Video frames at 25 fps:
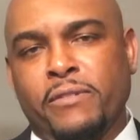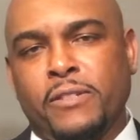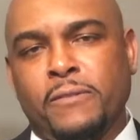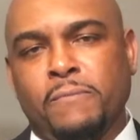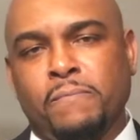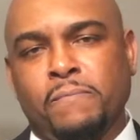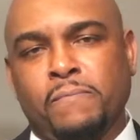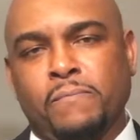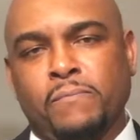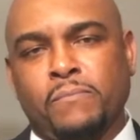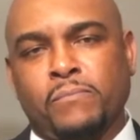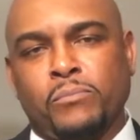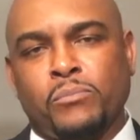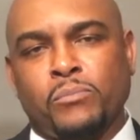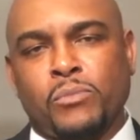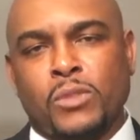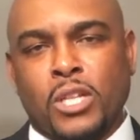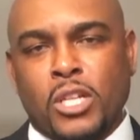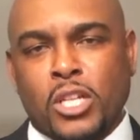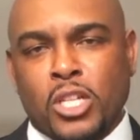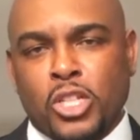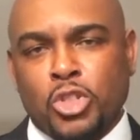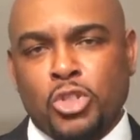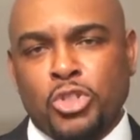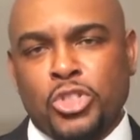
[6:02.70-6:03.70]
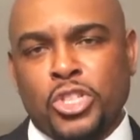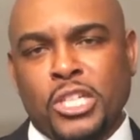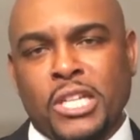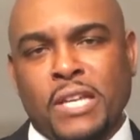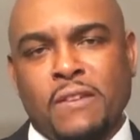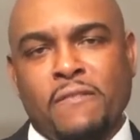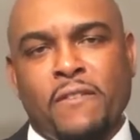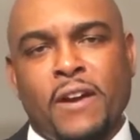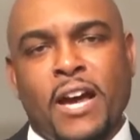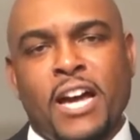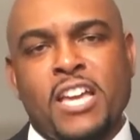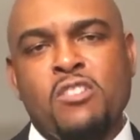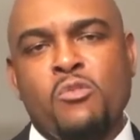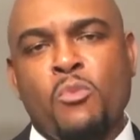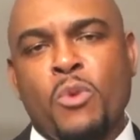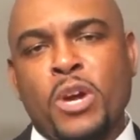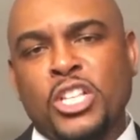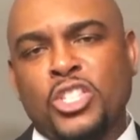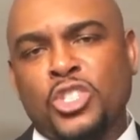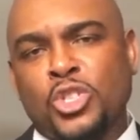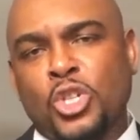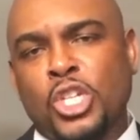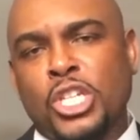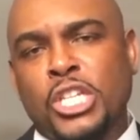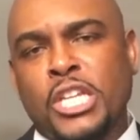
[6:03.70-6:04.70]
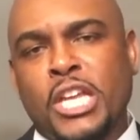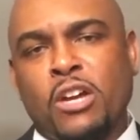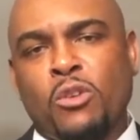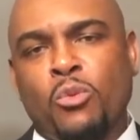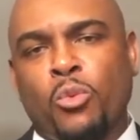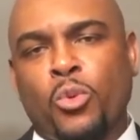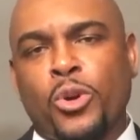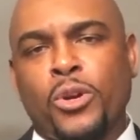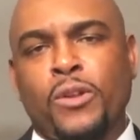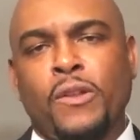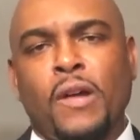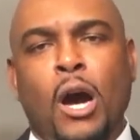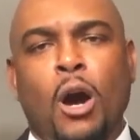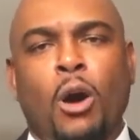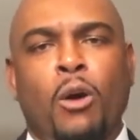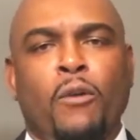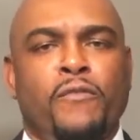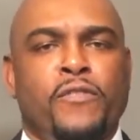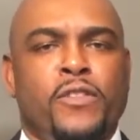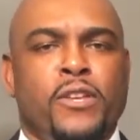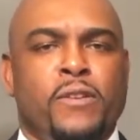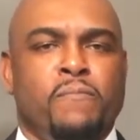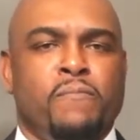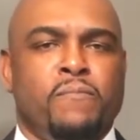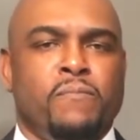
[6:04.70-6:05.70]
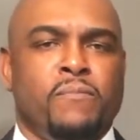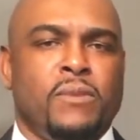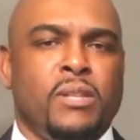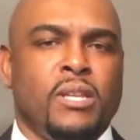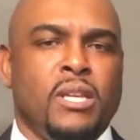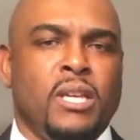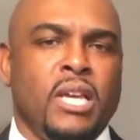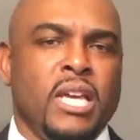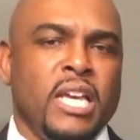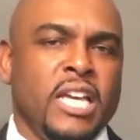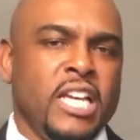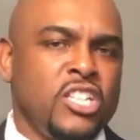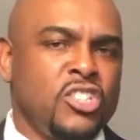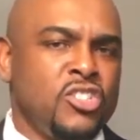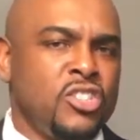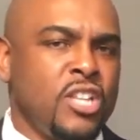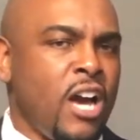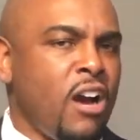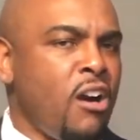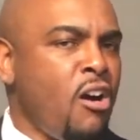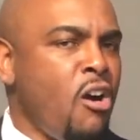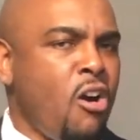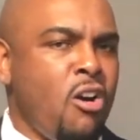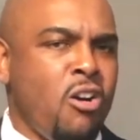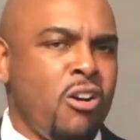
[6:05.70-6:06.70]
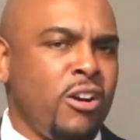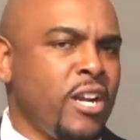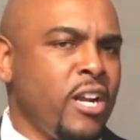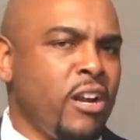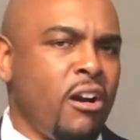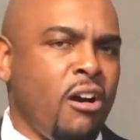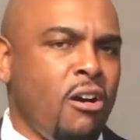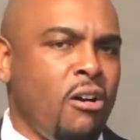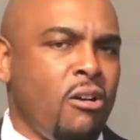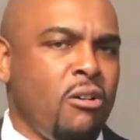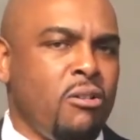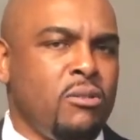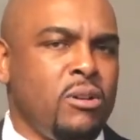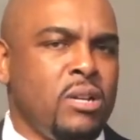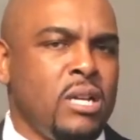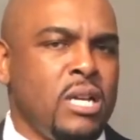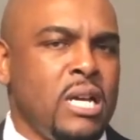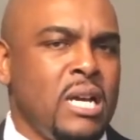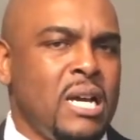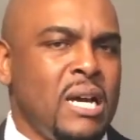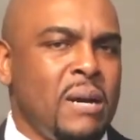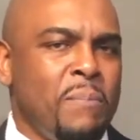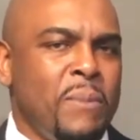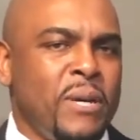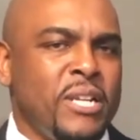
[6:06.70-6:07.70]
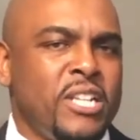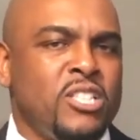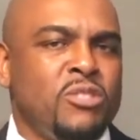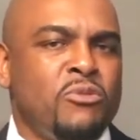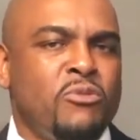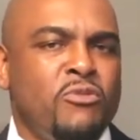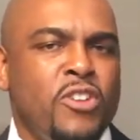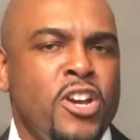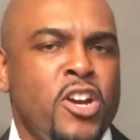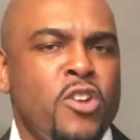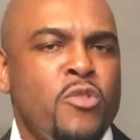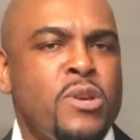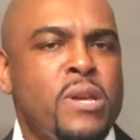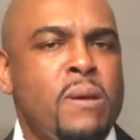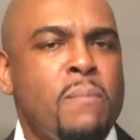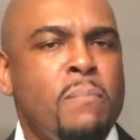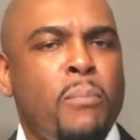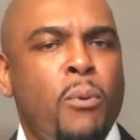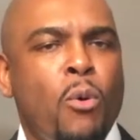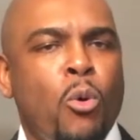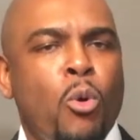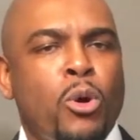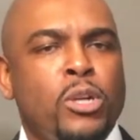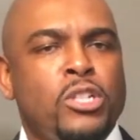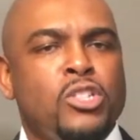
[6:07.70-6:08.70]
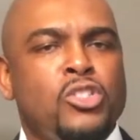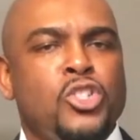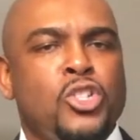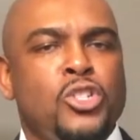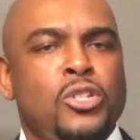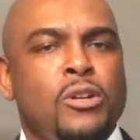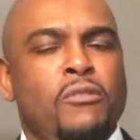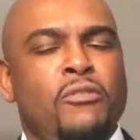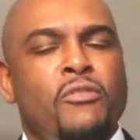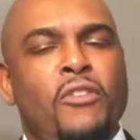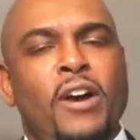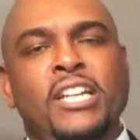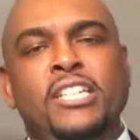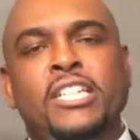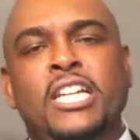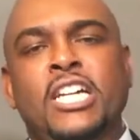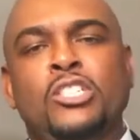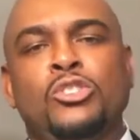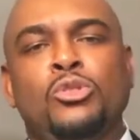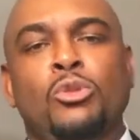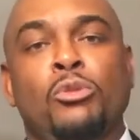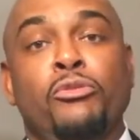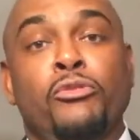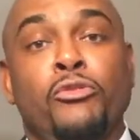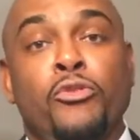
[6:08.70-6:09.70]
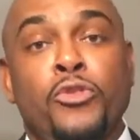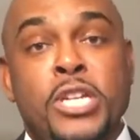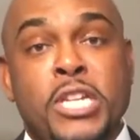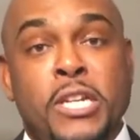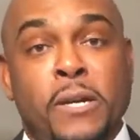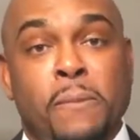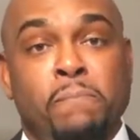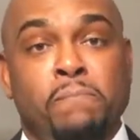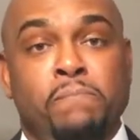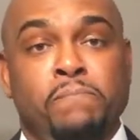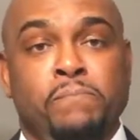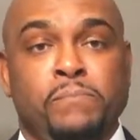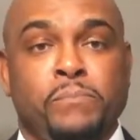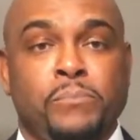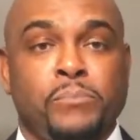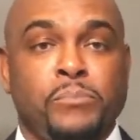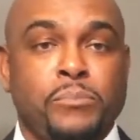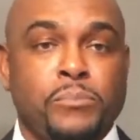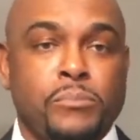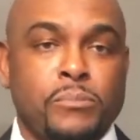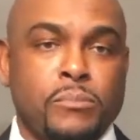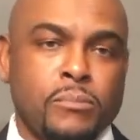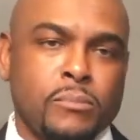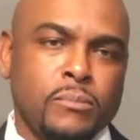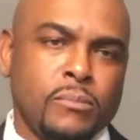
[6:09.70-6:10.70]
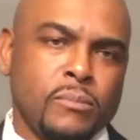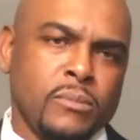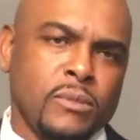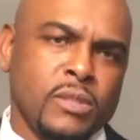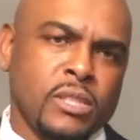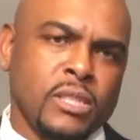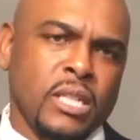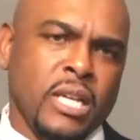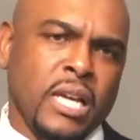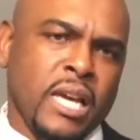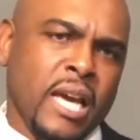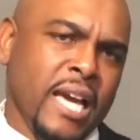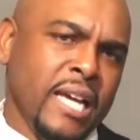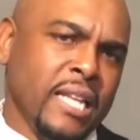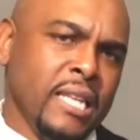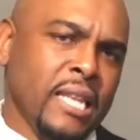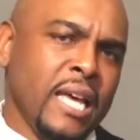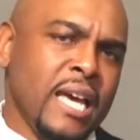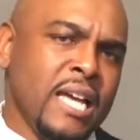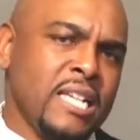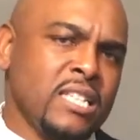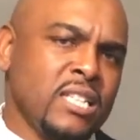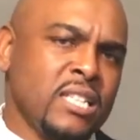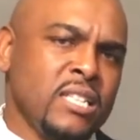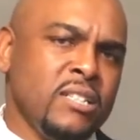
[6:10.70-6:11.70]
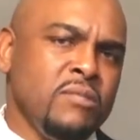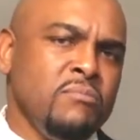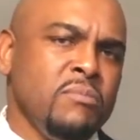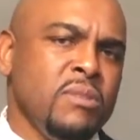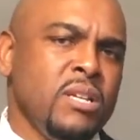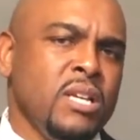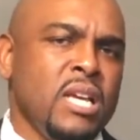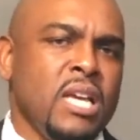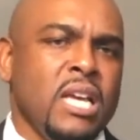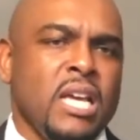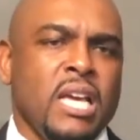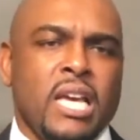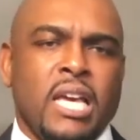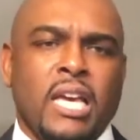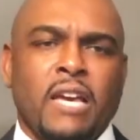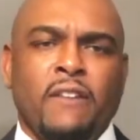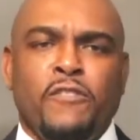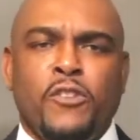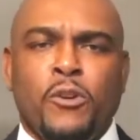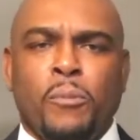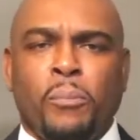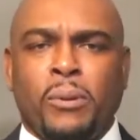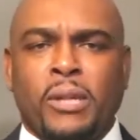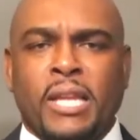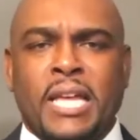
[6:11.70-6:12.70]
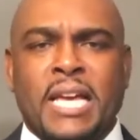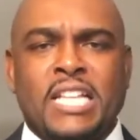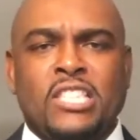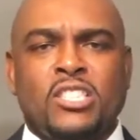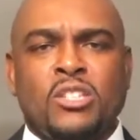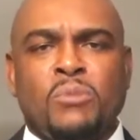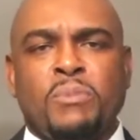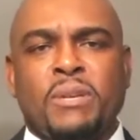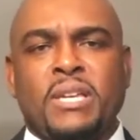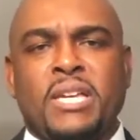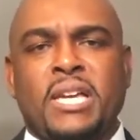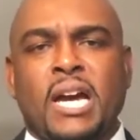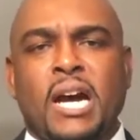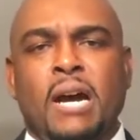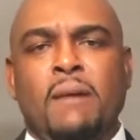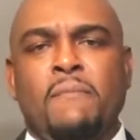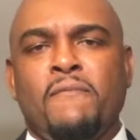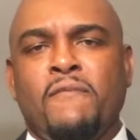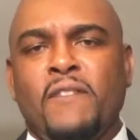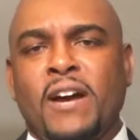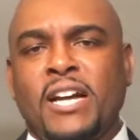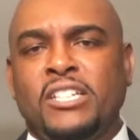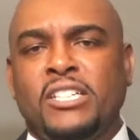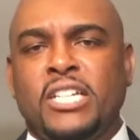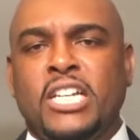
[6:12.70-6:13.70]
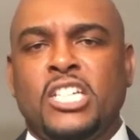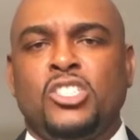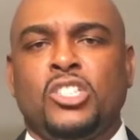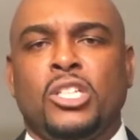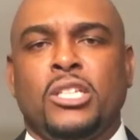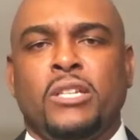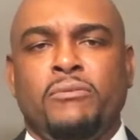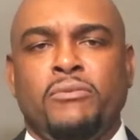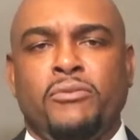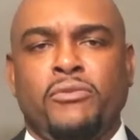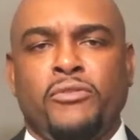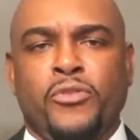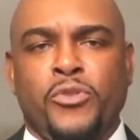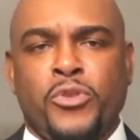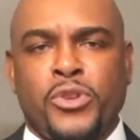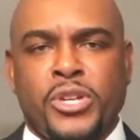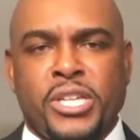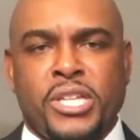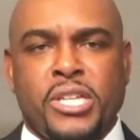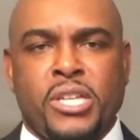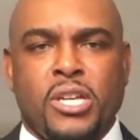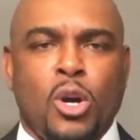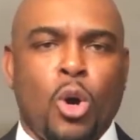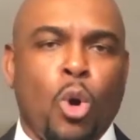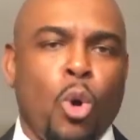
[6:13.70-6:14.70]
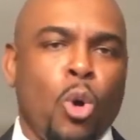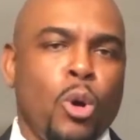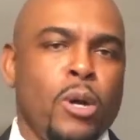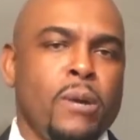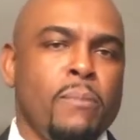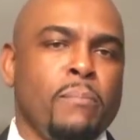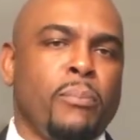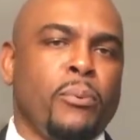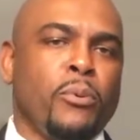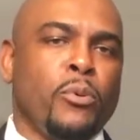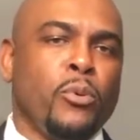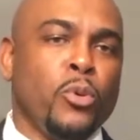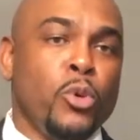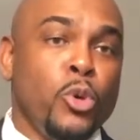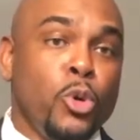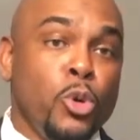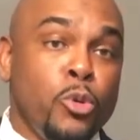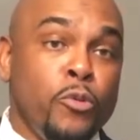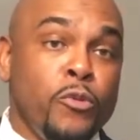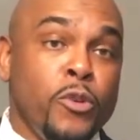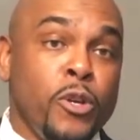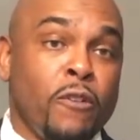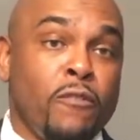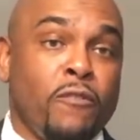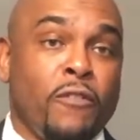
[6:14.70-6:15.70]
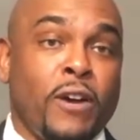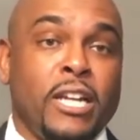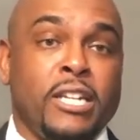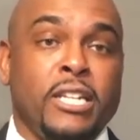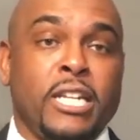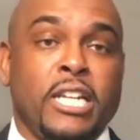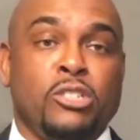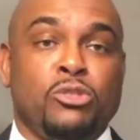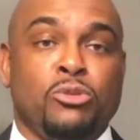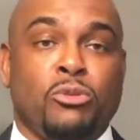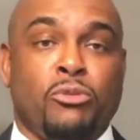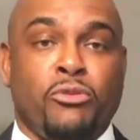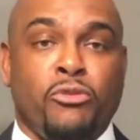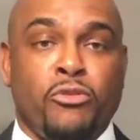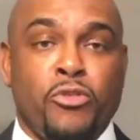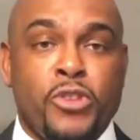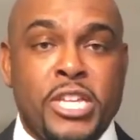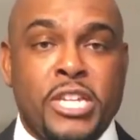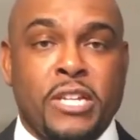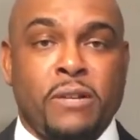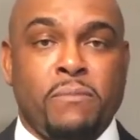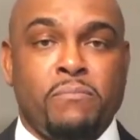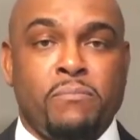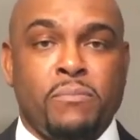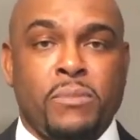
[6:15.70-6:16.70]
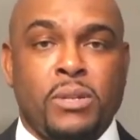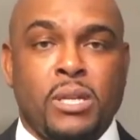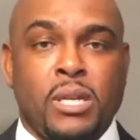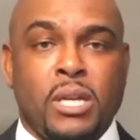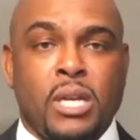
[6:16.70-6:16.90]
it. You should evaluate your net worth often. It's not hard at all, but it's very important to your financial freedom. And lastly, if you plan to become financially free or improve your financial freedom,